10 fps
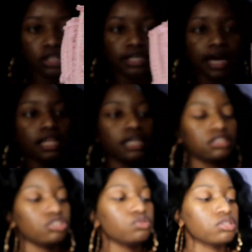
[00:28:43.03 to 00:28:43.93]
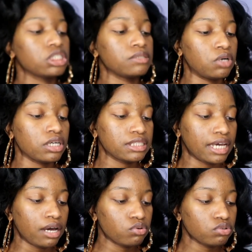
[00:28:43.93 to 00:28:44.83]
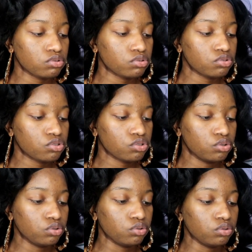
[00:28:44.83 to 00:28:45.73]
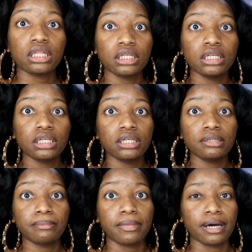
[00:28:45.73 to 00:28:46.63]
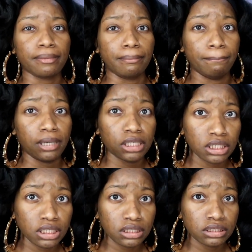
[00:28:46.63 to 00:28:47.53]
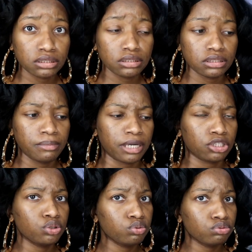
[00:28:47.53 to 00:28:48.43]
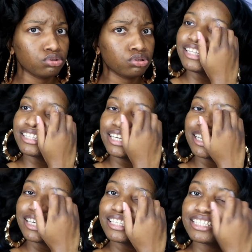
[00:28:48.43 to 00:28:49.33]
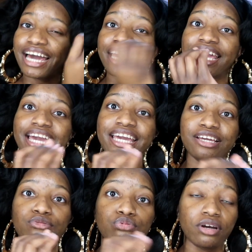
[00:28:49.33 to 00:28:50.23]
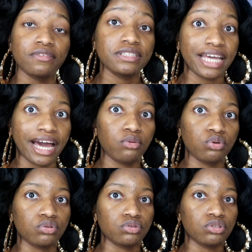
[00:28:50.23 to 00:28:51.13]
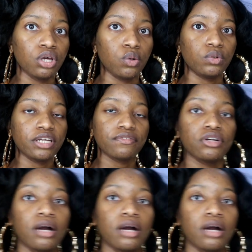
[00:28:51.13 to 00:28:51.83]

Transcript: like i like to use the small towels to clean my butt and my cooch and the thing is i hate rough towels whenever